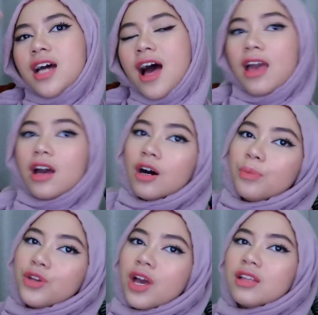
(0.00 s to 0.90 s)
I
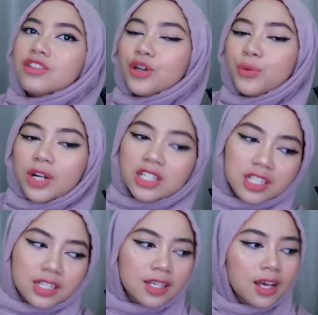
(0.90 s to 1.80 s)
hope you enjoy
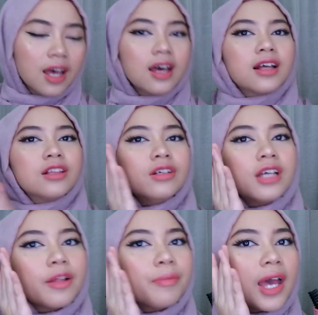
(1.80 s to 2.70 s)
watching. Look
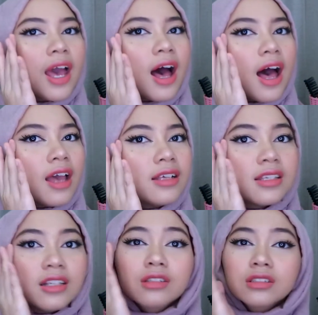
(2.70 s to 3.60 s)
at my eyes,
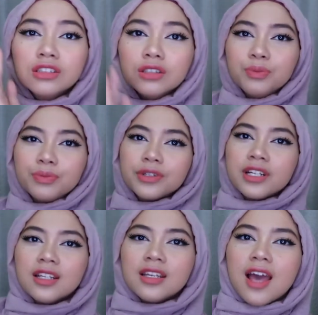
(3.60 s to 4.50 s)
it looks so
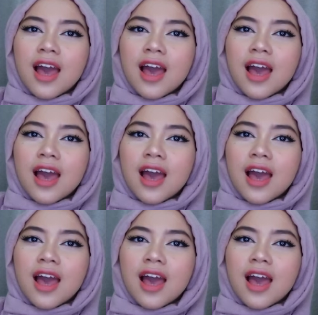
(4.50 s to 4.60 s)
pretty.